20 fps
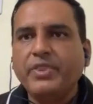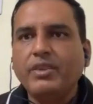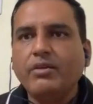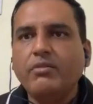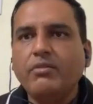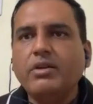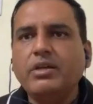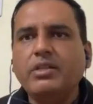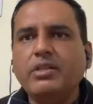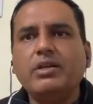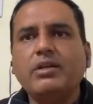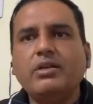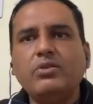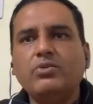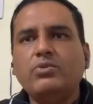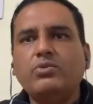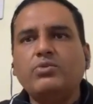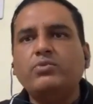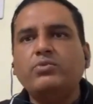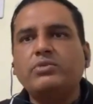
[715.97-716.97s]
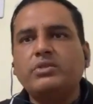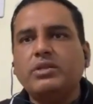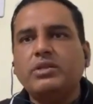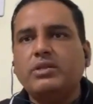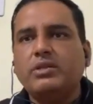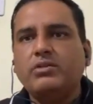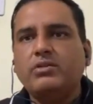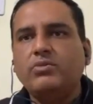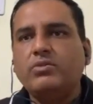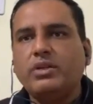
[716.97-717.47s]
Okay, there are no rules, there are
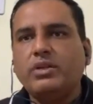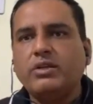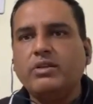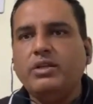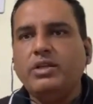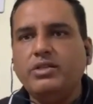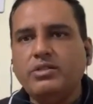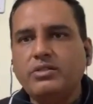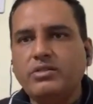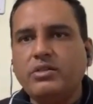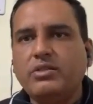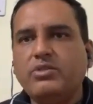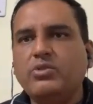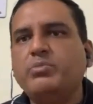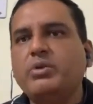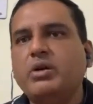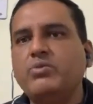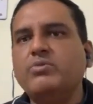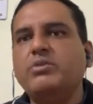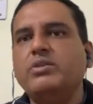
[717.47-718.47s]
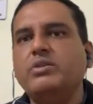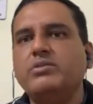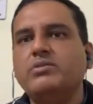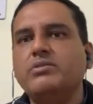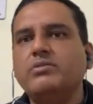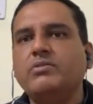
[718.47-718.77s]
no regulations, there are no boundaries.